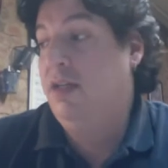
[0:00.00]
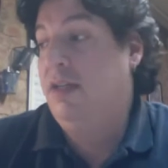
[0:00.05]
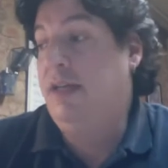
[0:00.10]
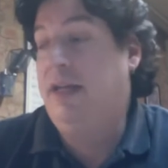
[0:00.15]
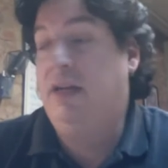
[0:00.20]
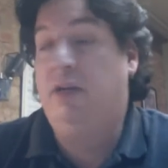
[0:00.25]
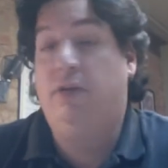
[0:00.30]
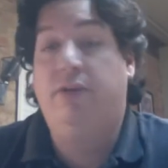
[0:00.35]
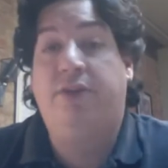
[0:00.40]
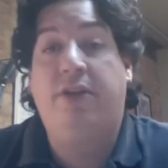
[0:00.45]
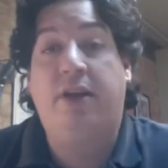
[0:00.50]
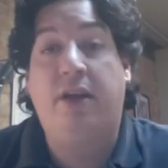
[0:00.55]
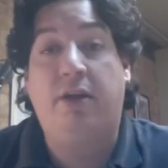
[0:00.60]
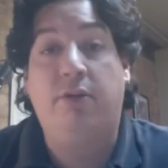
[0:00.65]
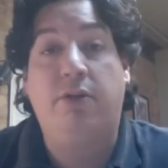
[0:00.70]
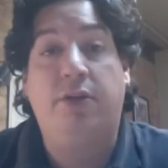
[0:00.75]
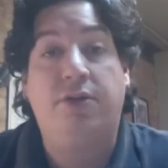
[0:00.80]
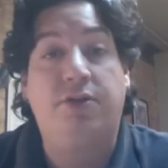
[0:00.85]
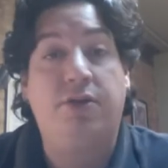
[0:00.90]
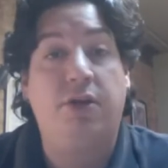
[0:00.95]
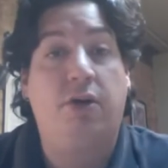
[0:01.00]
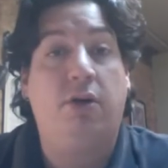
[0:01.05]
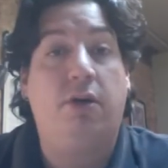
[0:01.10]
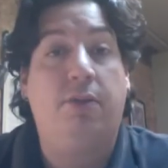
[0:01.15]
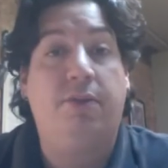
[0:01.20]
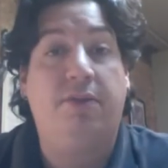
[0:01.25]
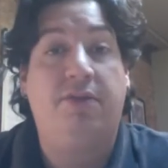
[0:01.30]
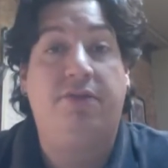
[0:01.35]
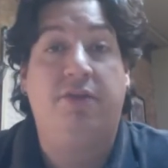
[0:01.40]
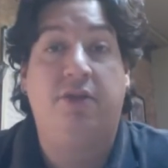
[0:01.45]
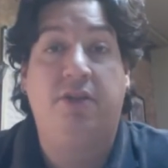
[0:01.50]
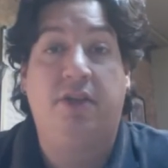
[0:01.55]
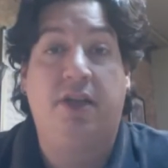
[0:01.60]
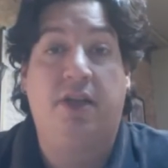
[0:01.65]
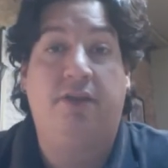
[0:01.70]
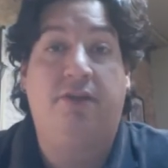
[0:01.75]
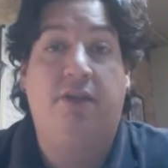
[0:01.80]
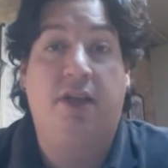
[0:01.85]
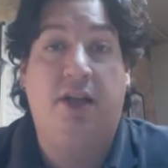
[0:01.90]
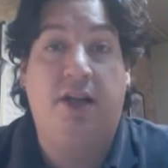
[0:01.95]
whole thing where you show up the first
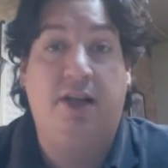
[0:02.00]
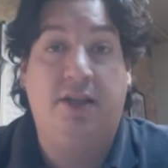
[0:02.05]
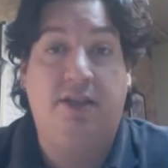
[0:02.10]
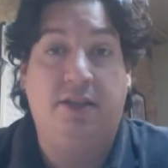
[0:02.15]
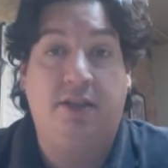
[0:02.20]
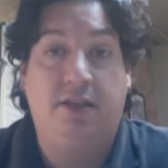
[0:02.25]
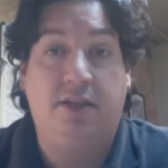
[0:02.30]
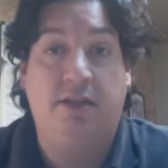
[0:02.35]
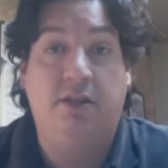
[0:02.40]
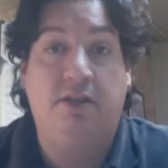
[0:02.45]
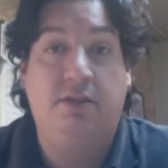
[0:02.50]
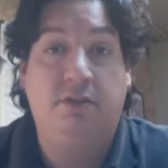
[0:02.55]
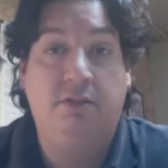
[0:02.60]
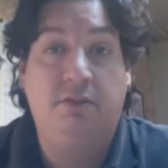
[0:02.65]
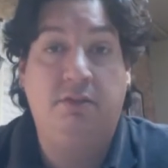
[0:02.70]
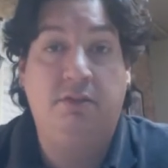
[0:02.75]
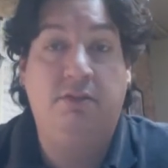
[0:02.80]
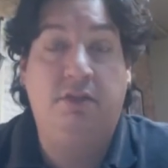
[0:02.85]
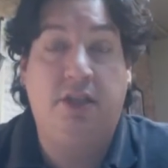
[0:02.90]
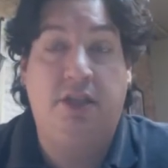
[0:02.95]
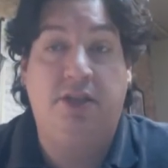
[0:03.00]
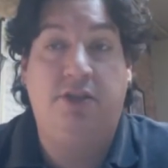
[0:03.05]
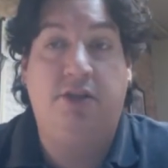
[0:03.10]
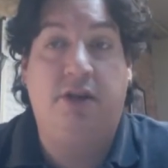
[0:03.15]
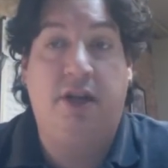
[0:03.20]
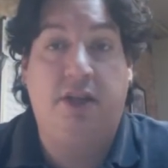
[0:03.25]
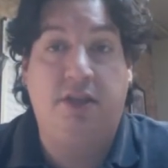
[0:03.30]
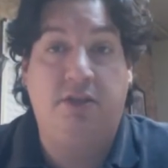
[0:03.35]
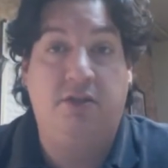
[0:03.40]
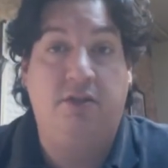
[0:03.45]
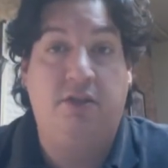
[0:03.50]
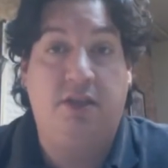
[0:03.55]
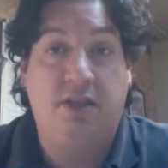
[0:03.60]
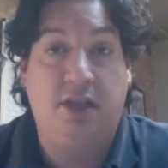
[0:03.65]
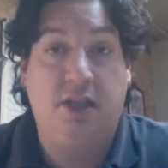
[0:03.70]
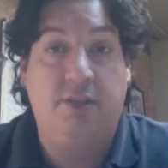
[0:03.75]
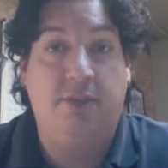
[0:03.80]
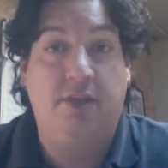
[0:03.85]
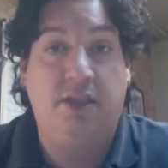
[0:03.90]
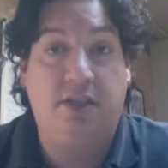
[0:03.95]
day of class and the teacher hands you the
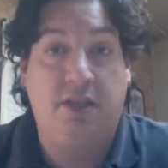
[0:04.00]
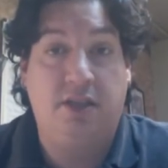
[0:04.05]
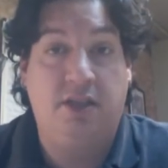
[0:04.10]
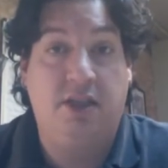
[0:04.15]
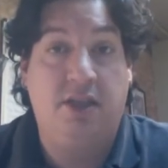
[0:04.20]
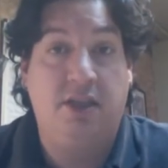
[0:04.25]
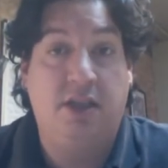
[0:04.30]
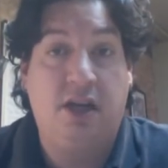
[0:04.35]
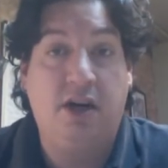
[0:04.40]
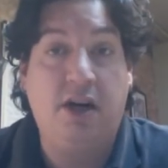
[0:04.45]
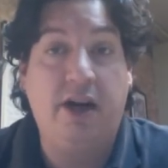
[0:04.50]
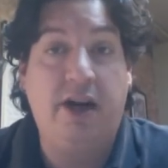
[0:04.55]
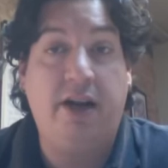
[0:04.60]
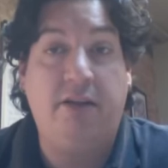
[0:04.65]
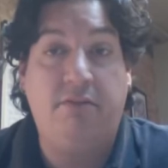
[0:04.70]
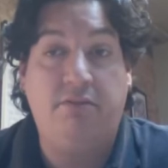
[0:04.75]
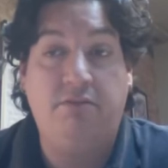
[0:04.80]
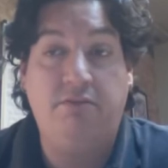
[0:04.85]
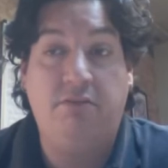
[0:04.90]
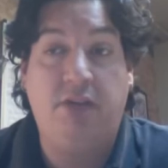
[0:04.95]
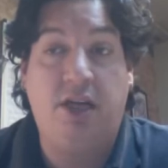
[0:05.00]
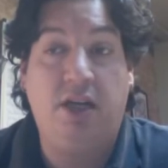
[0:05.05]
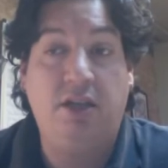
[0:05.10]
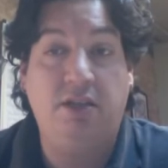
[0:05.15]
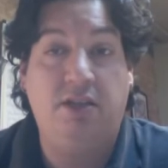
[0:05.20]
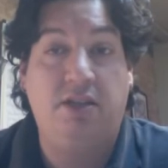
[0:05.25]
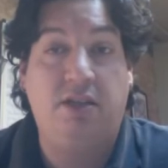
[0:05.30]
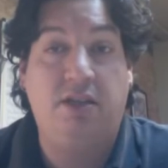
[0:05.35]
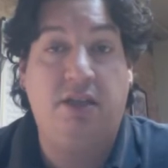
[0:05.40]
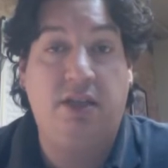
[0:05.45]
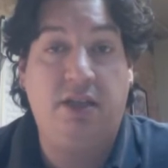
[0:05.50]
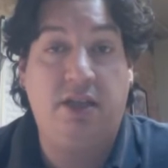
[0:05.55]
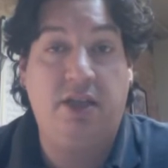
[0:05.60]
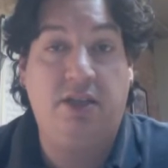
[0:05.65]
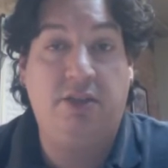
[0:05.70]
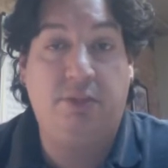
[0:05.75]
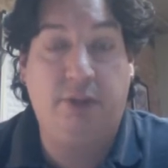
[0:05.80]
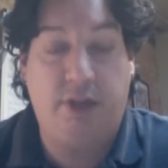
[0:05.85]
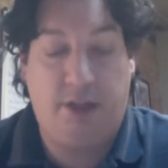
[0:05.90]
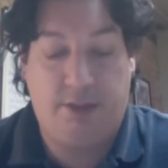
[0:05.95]
syllabus and says, all right, I'll see you
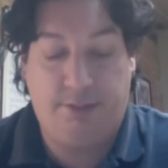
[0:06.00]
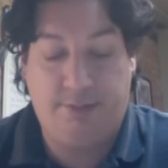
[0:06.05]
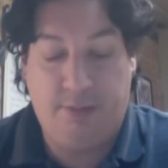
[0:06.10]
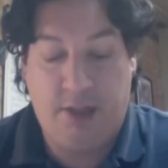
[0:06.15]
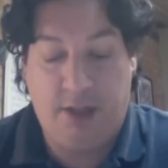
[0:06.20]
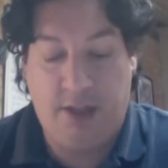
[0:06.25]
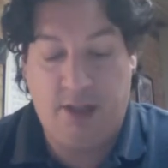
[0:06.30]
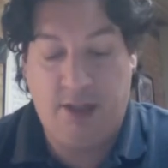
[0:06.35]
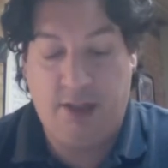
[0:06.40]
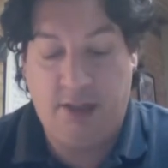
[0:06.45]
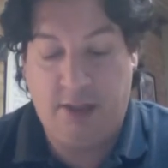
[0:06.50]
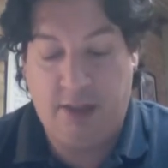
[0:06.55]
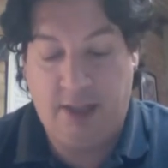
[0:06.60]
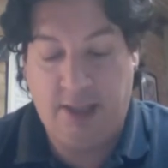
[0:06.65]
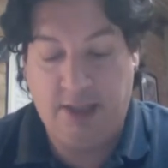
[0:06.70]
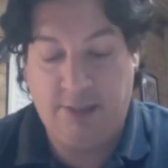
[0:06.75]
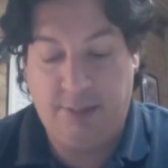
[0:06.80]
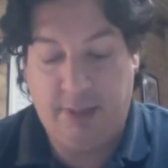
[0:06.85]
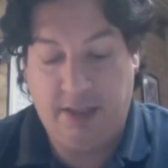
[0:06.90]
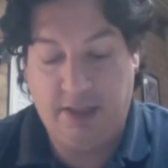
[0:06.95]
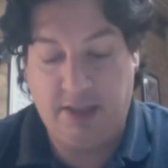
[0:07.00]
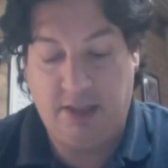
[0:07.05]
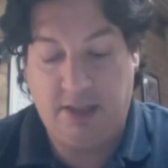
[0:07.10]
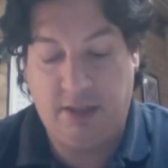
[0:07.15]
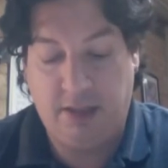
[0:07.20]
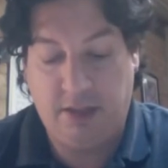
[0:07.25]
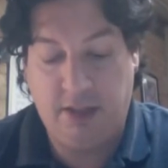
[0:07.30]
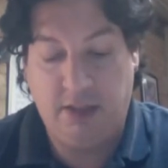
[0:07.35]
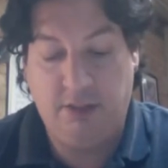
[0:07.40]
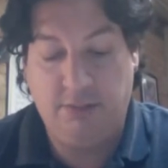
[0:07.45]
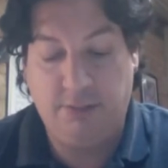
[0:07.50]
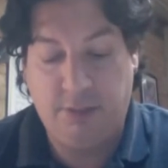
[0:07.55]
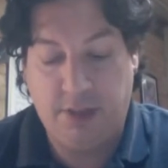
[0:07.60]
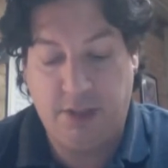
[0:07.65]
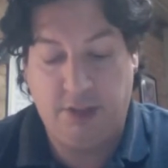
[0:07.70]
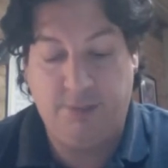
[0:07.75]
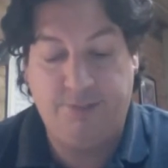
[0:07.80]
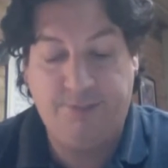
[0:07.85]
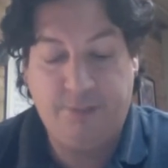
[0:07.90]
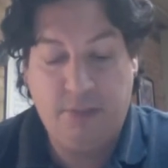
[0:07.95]
next week. And that's basically the deal.
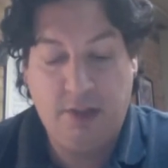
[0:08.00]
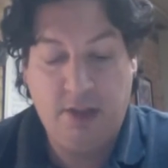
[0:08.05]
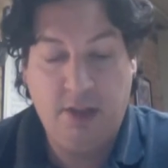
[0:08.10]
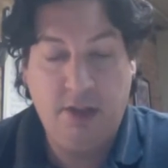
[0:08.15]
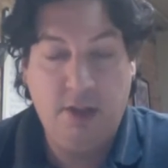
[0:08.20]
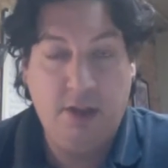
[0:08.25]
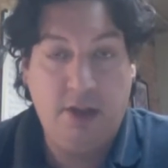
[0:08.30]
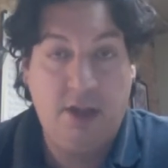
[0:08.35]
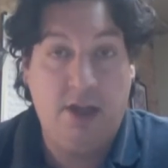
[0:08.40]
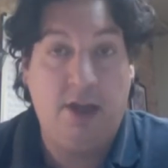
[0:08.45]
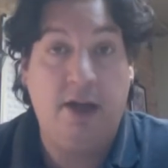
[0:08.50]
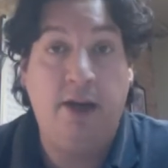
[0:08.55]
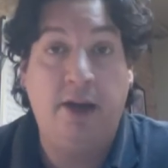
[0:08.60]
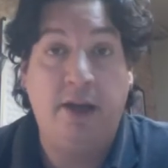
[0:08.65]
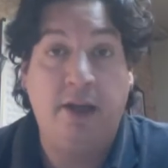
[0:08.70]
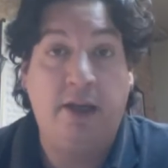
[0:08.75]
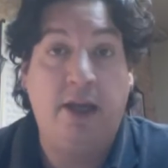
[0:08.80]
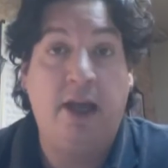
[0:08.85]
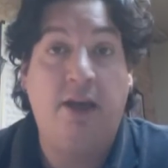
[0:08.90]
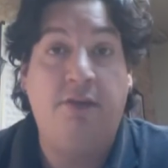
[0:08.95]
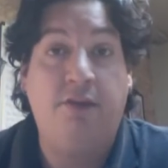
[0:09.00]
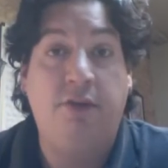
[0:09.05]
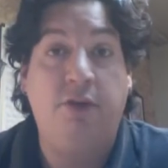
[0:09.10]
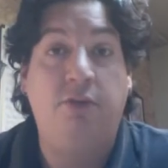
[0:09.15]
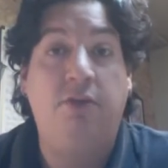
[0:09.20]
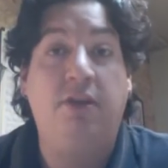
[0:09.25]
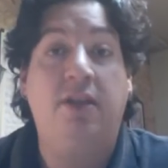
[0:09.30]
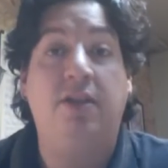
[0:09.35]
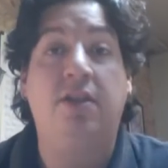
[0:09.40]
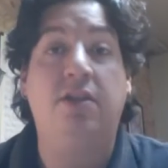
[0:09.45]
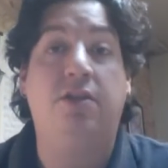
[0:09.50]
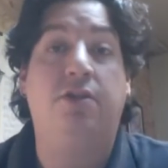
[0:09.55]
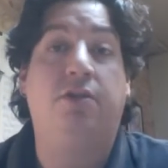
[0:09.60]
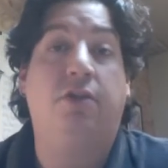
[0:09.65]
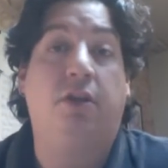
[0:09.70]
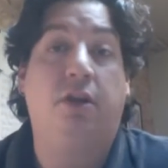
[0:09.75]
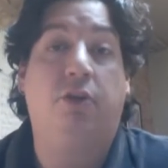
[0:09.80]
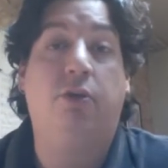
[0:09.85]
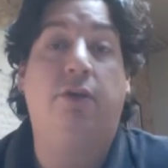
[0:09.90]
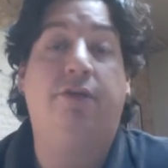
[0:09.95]
So I gave you the
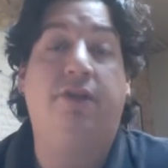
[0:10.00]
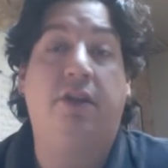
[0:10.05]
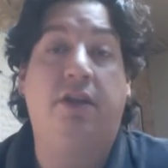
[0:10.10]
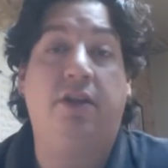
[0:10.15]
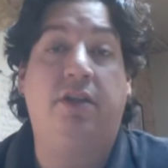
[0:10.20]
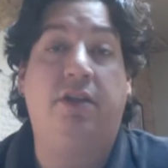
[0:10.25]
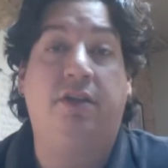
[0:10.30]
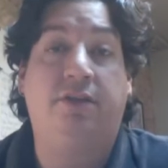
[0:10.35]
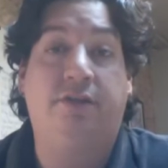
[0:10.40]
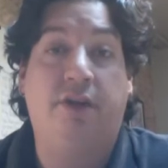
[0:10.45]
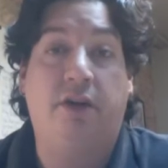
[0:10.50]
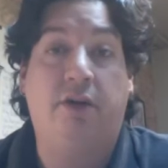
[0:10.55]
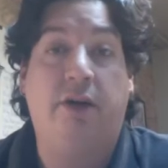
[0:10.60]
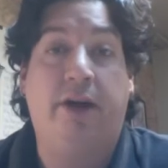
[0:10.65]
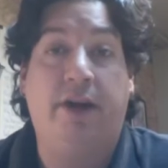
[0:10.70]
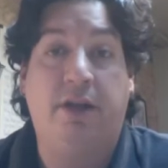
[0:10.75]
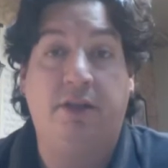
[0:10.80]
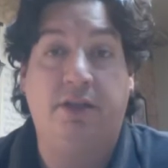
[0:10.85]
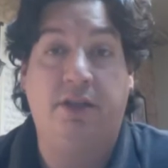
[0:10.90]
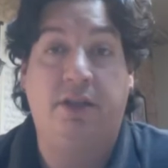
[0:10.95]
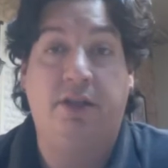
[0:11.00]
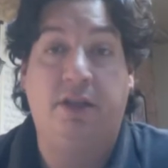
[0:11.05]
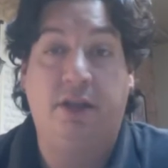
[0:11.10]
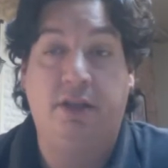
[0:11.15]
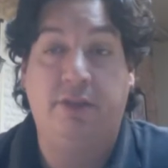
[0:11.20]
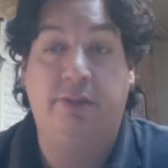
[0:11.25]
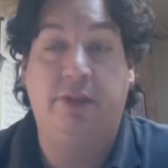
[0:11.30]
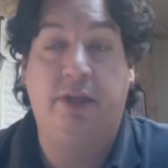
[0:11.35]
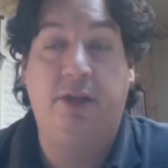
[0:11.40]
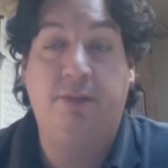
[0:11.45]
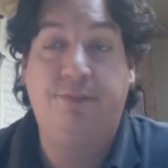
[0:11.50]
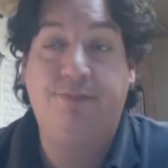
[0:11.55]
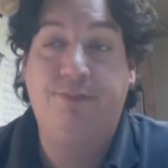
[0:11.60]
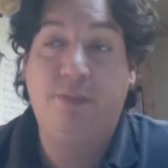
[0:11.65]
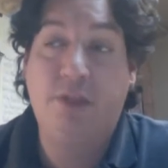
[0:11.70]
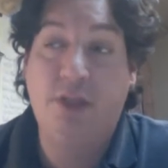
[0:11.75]
digital equivalent of, all right, I'll see you next week.